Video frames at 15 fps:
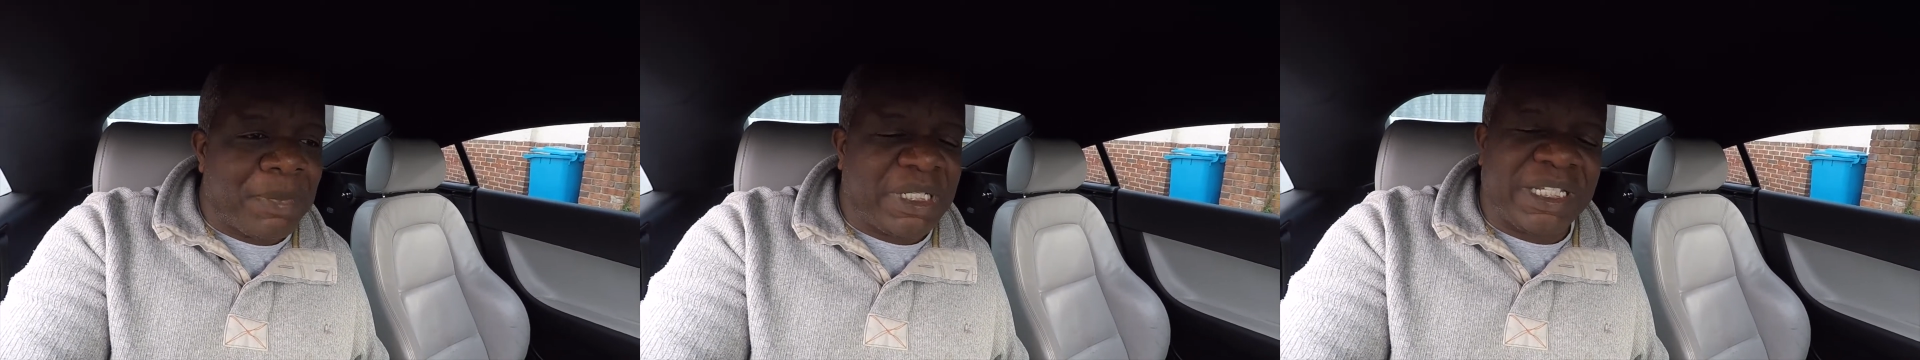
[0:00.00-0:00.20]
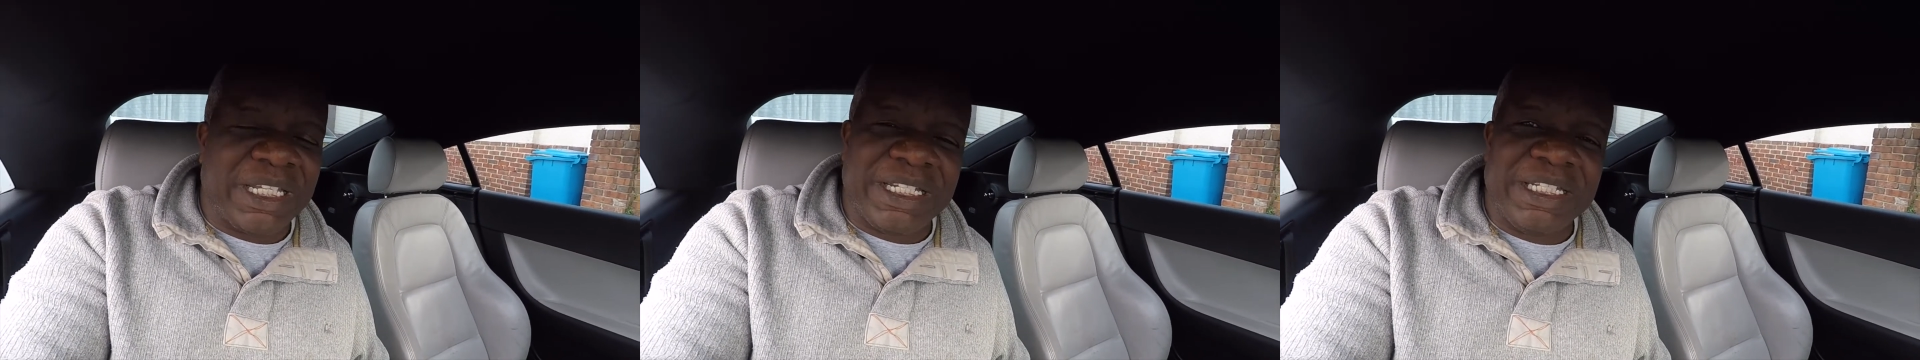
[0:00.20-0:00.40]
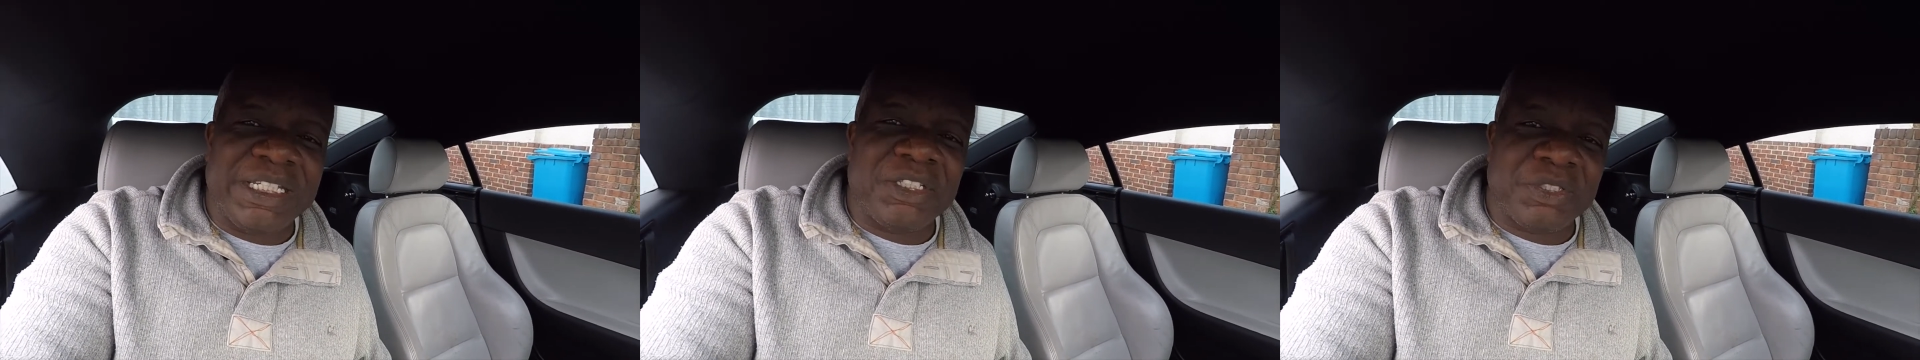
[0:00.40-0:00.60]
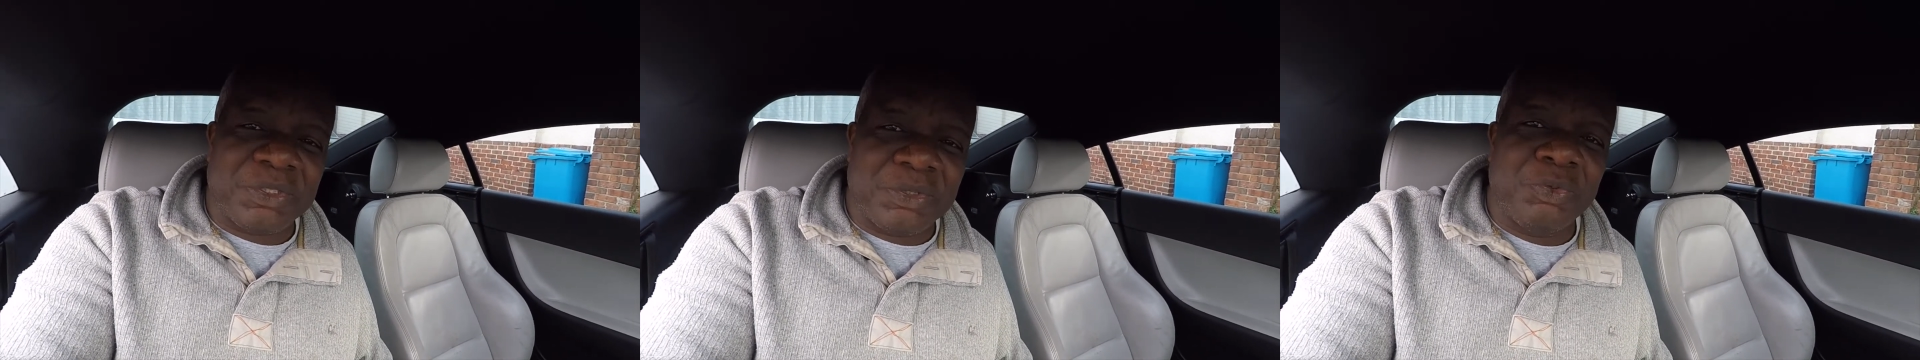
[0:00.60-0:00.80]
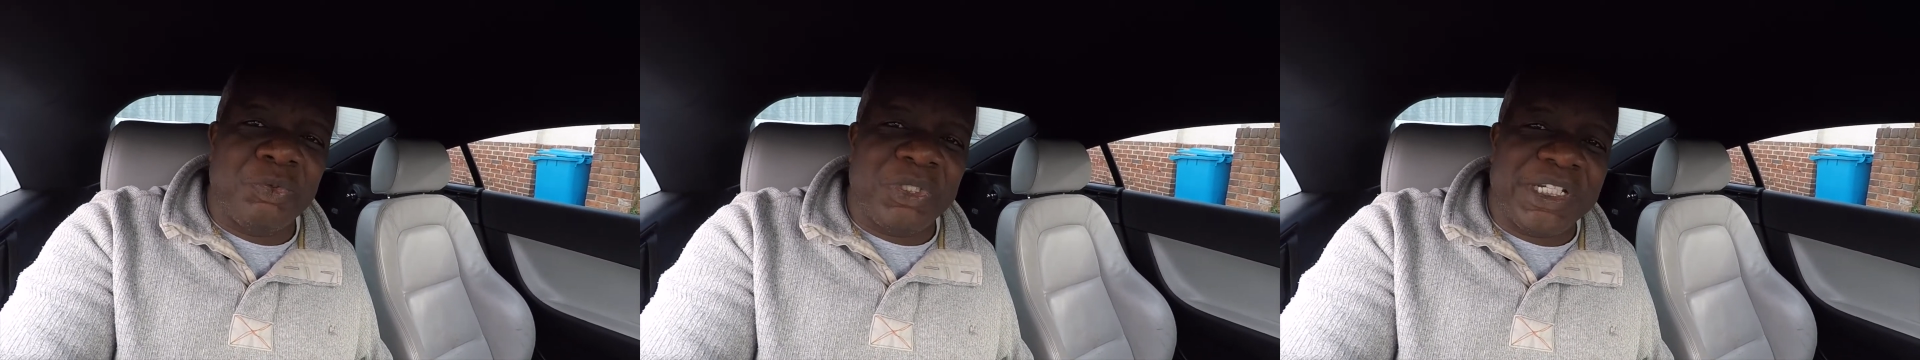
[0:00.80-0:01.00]
they need
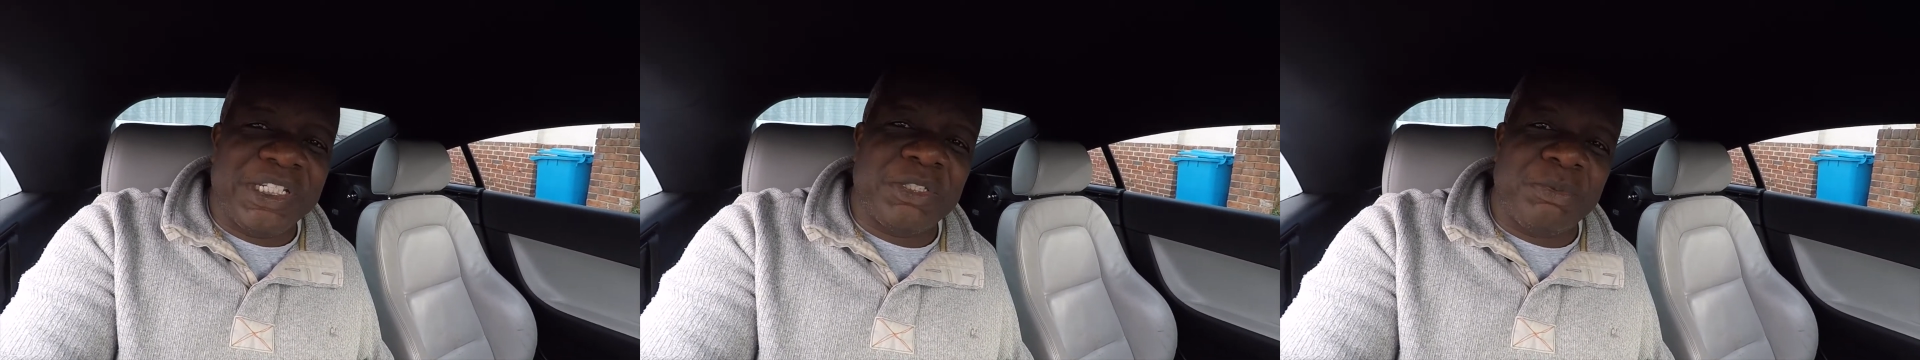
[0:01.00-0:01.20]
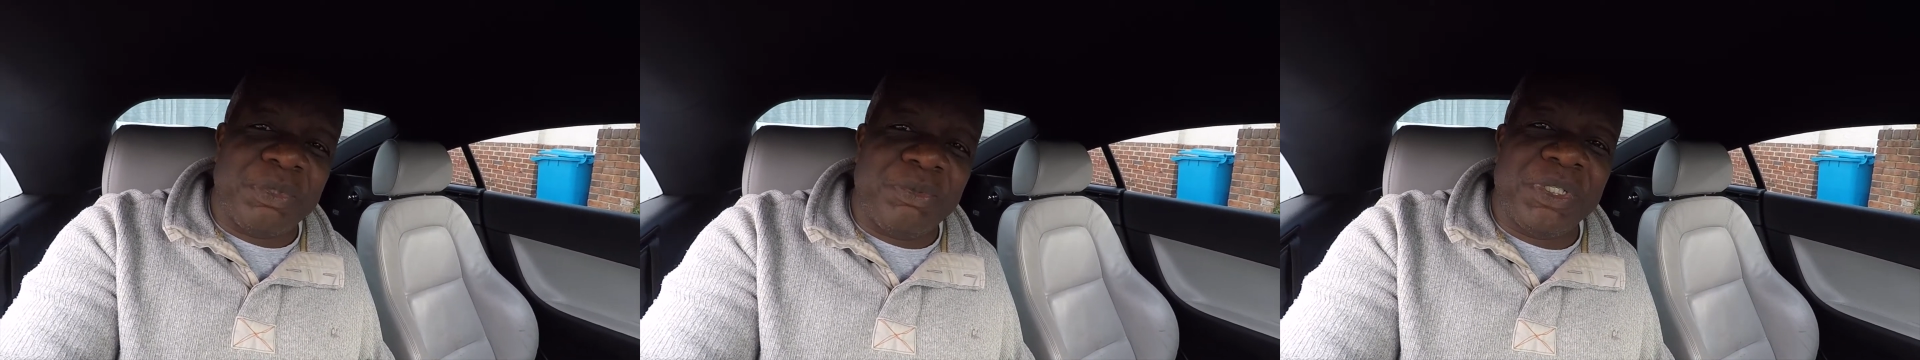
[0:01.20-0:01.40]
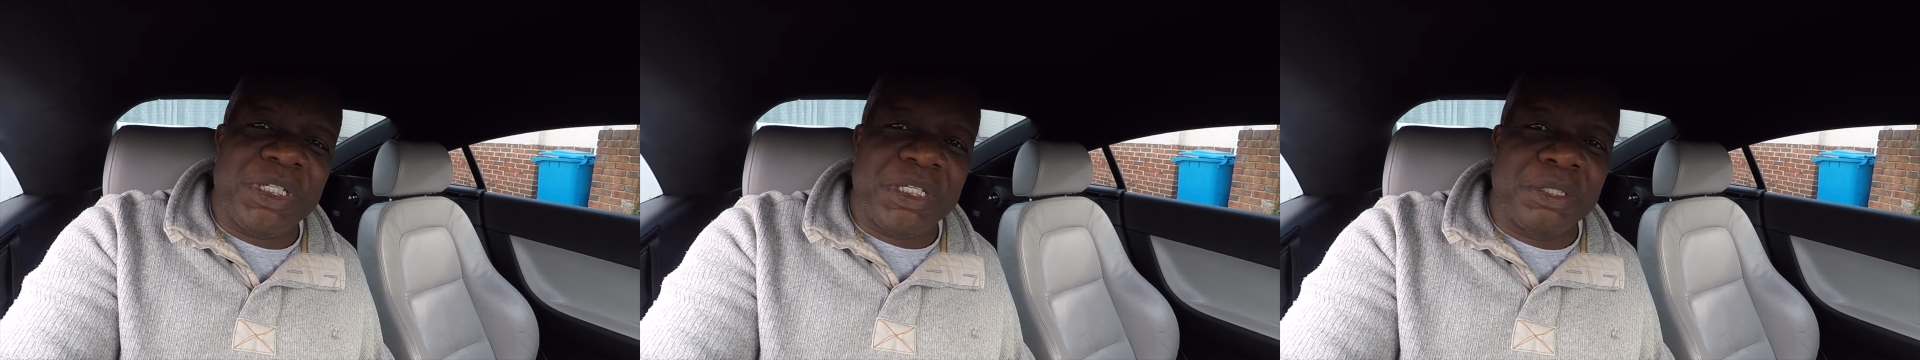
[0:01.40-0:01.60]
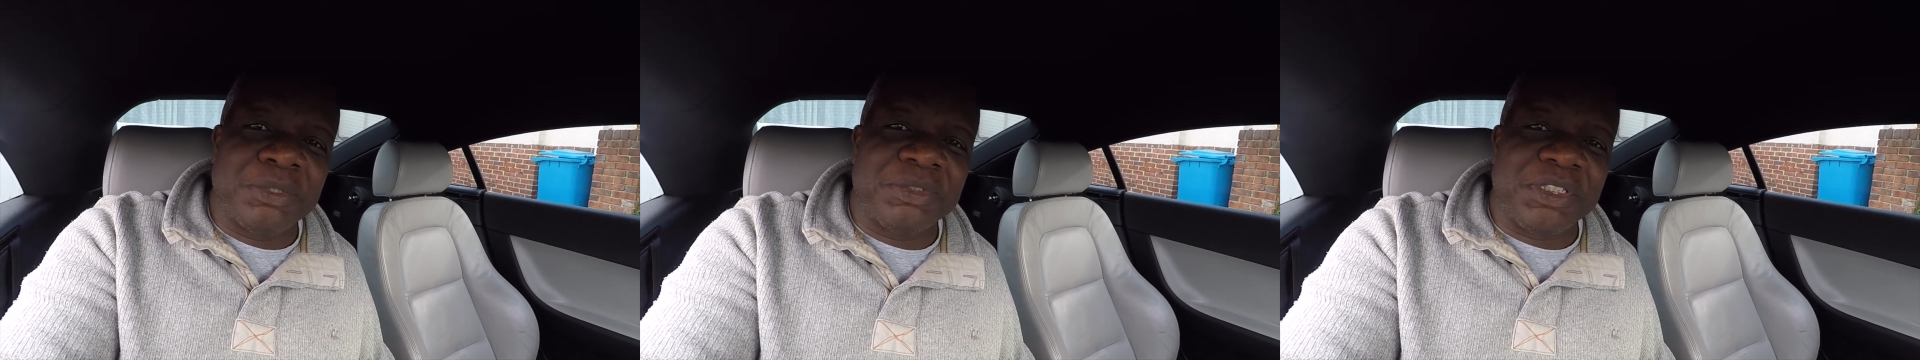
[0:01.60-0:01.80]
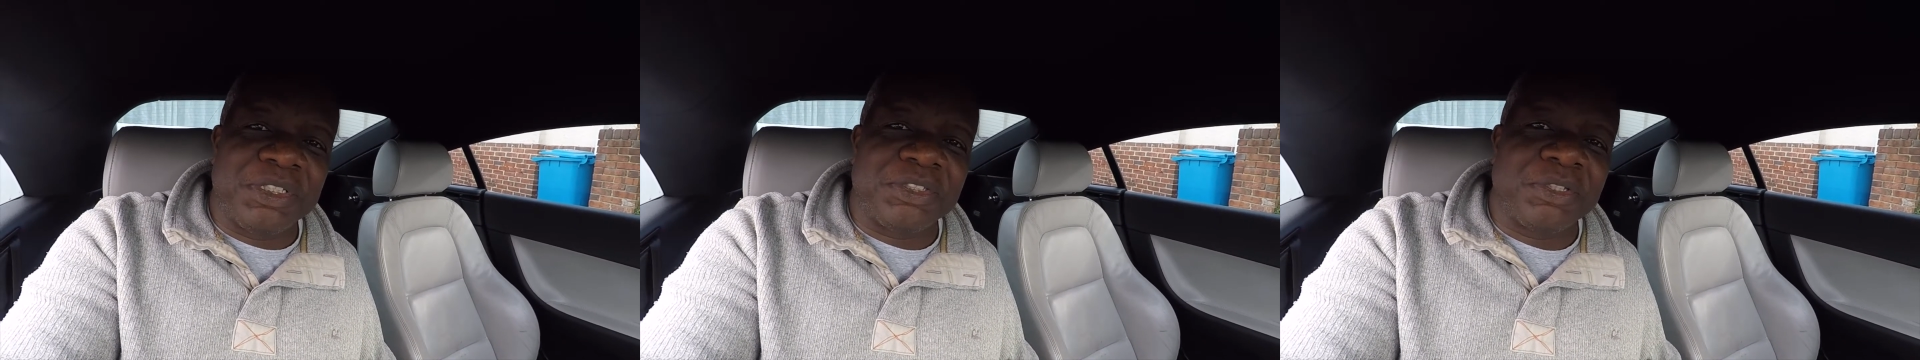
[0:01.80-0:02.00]
really to be
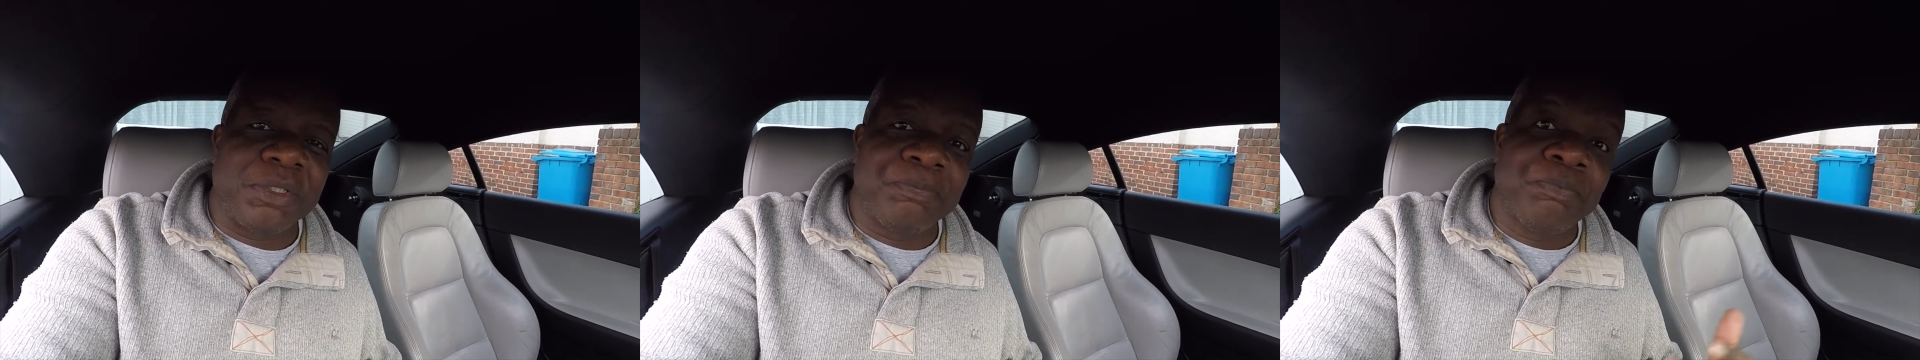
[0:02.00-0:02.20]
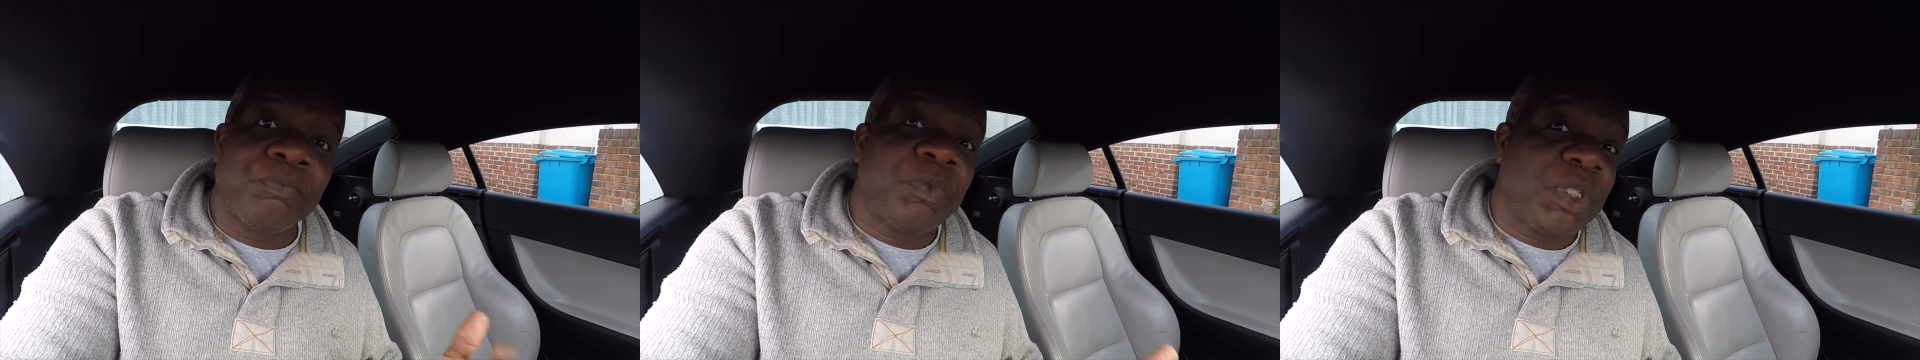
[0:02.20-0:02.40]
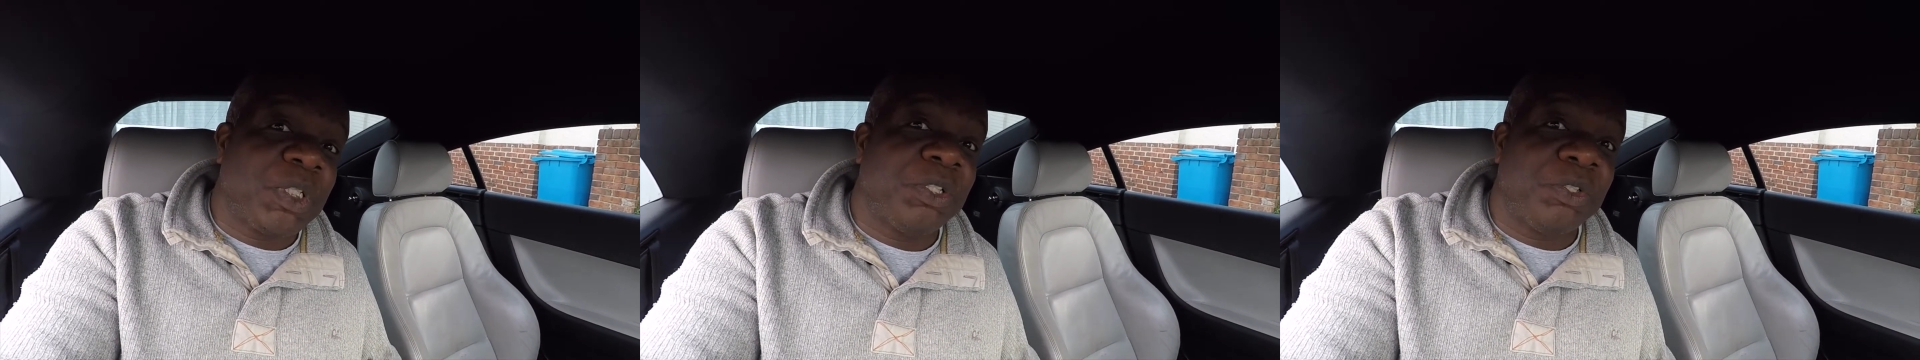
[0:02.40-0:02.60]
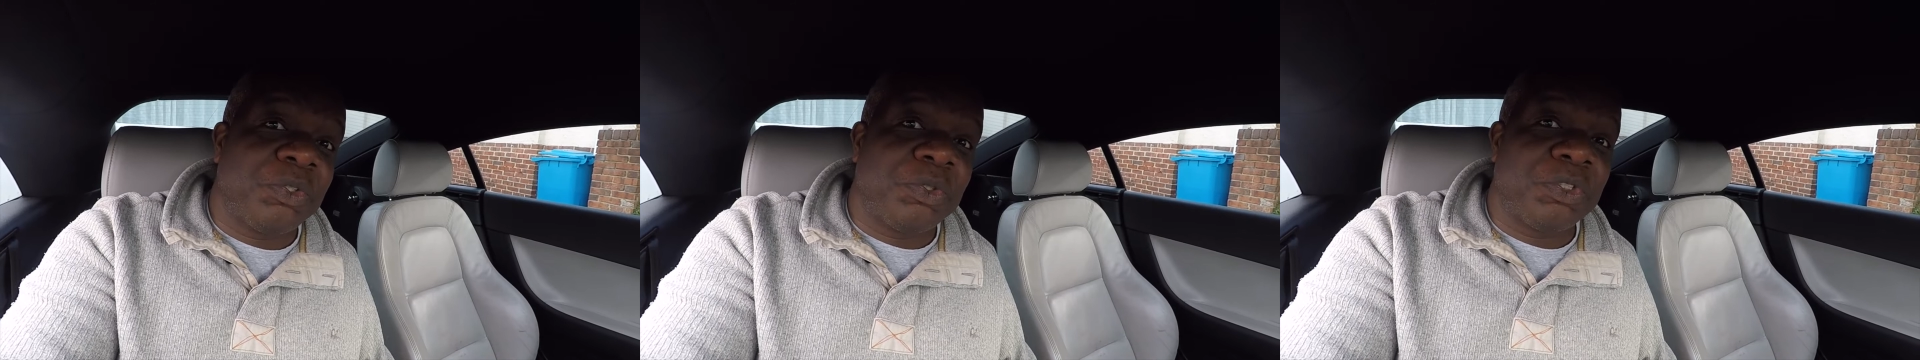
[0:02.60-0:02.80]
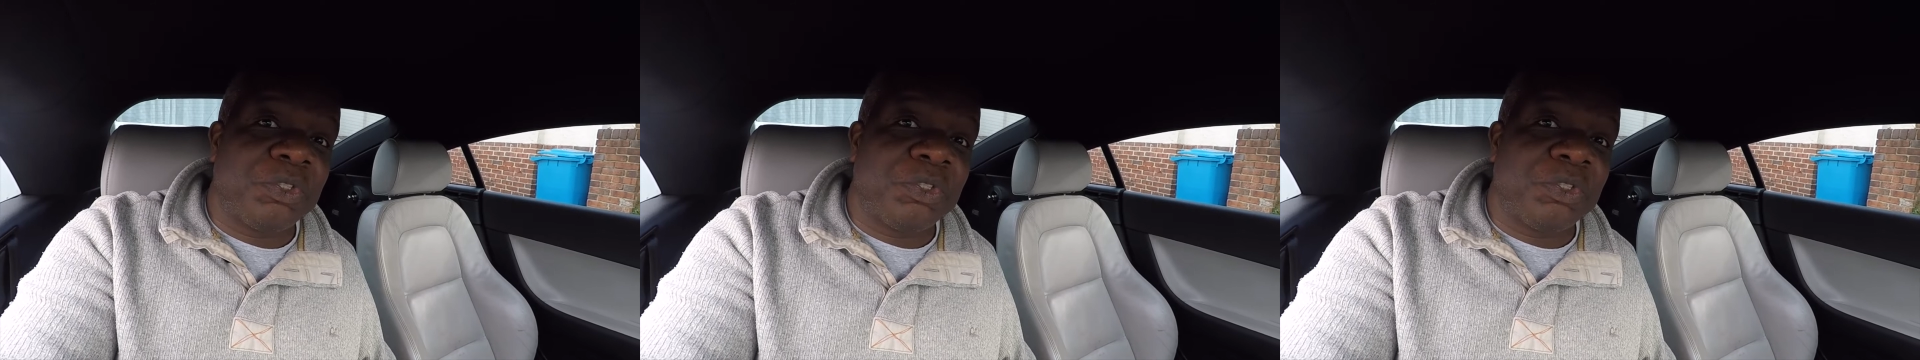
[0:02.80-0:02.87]
recoated, so I'm gonna